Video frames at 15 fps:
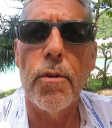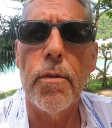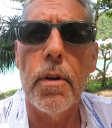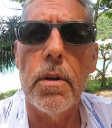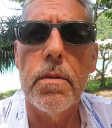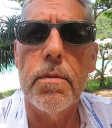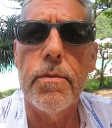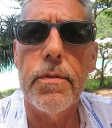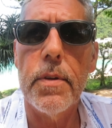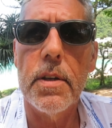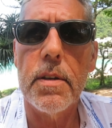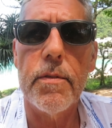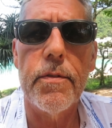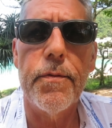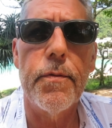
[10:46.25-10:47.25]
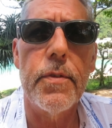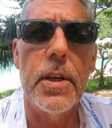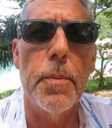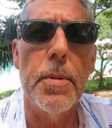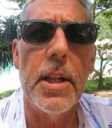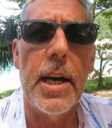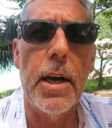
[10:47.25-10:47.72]
a
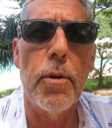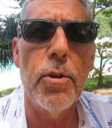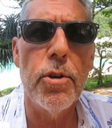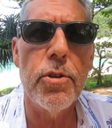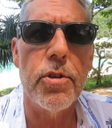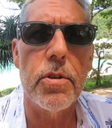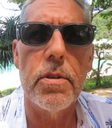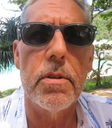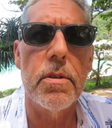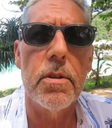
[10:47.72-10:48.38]
couple hours and